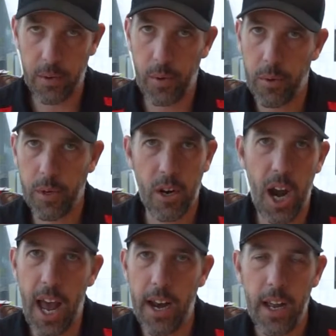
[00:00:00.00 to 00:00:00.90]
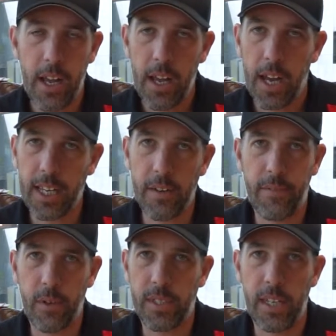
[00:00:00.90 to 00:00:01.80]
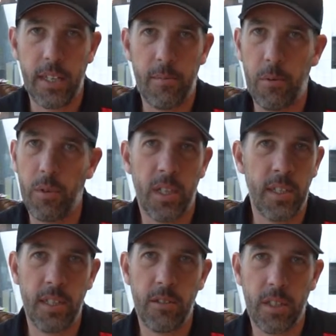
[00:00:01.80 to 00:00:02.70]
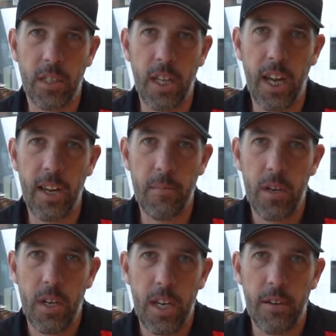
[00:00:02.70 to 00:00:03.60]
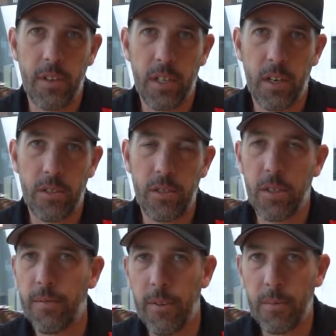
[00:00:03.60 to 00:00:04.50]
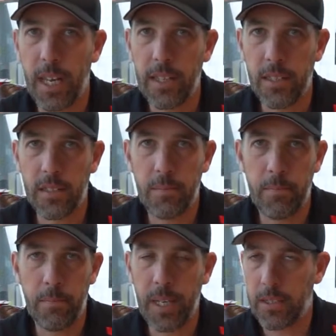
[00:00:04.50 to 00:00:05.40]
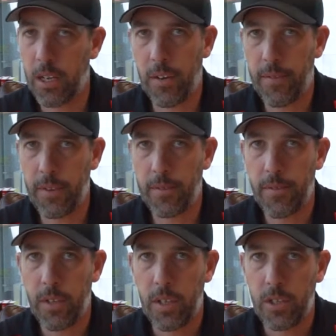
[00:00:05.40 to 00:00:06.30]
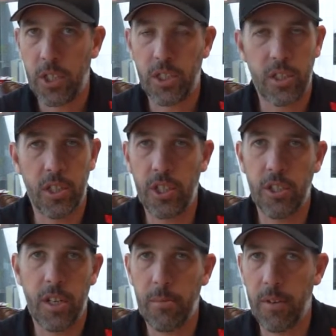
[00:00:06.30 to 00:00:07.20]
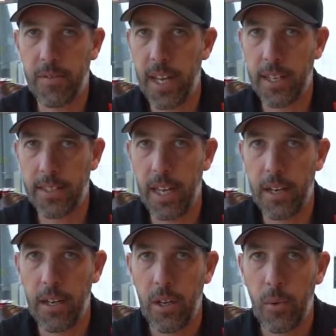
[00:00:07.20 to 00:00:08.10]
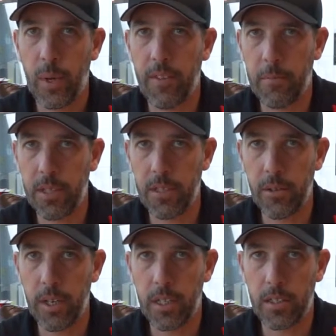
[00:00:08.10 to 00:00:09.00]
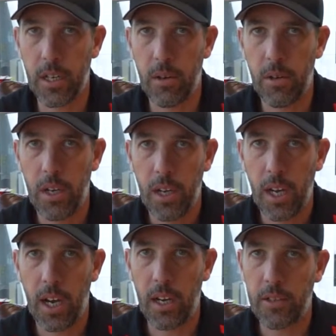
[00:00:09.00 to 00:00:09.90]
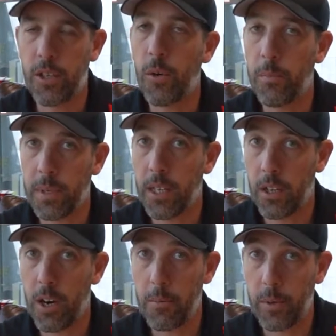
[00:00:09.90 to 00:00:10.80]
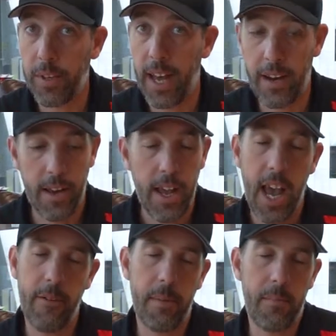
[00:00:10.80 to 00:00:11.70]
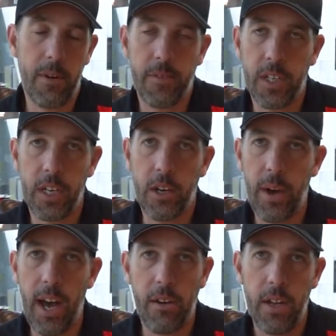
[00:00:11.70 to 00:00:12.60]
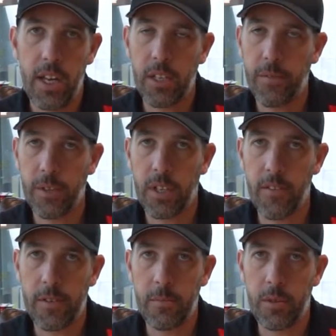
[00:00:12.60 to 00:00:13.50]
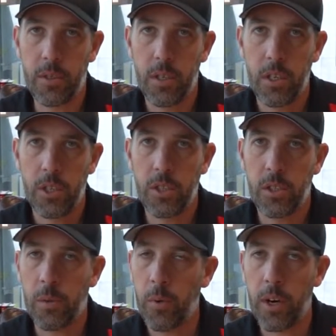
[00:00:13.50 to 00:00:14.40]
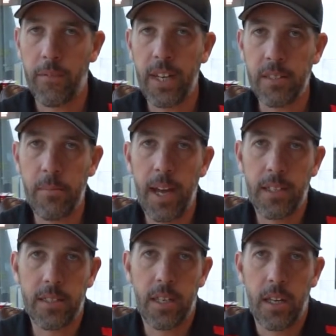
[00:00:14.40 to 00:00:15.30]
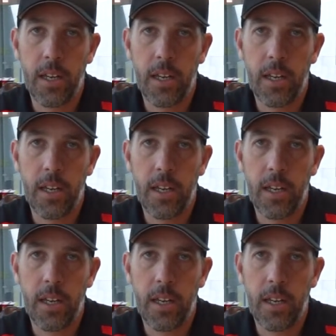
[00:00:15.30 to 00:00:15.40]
on where we are at. Again, folks, that number will continue to climb in regards to confirmed cases based off of just the sheer number of tests that we have been doing. So don't be alarmed with that. And remember, if you're gonna go out, you feel comfortable, you can wear a face mask